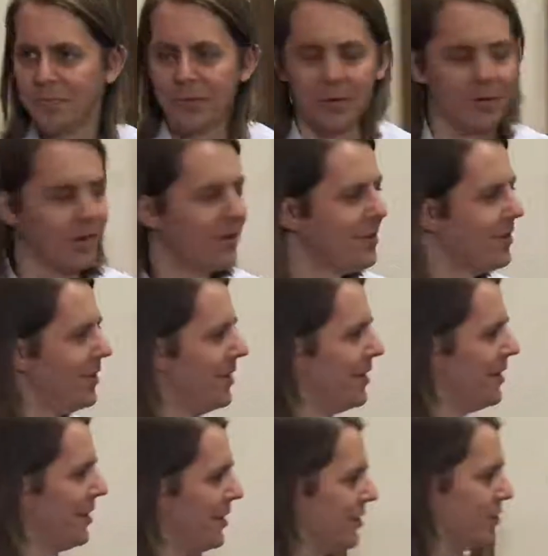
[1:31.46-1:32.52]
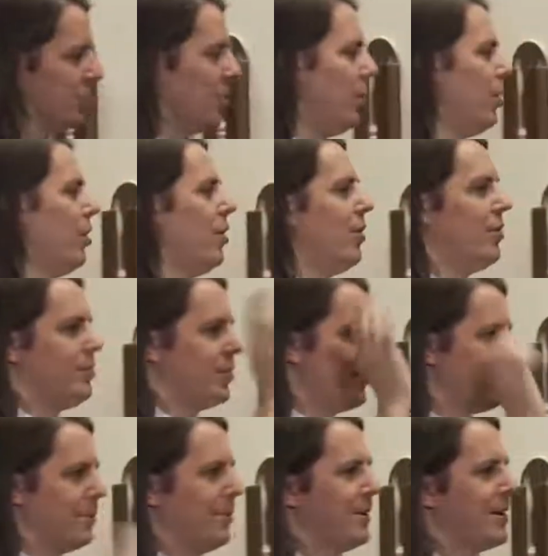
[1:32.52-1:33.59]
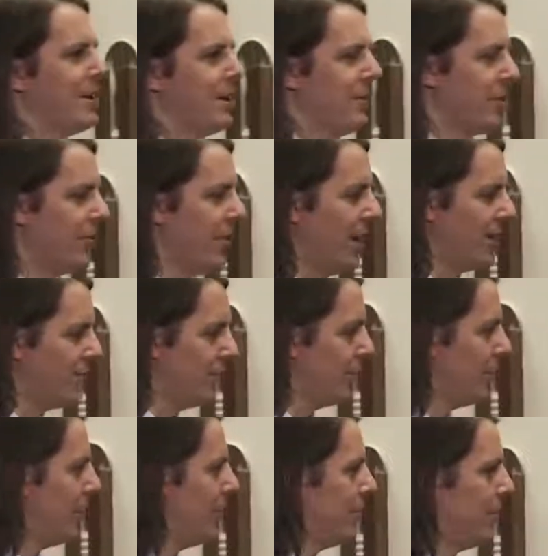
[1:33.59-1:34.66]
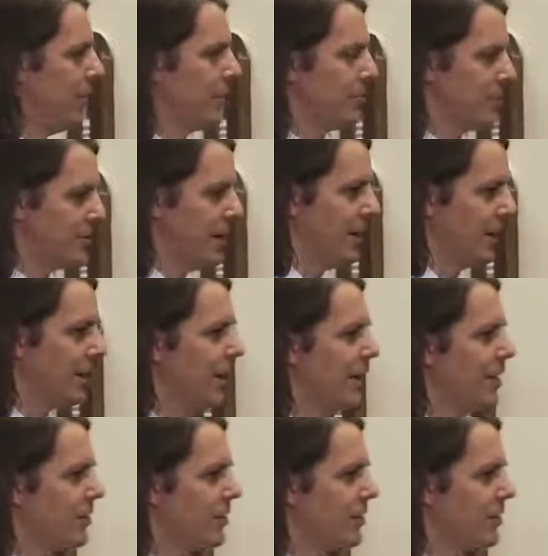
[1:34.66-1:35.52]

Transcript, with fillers: okay? So all the stuff from the beginning of the class was all electrostatic.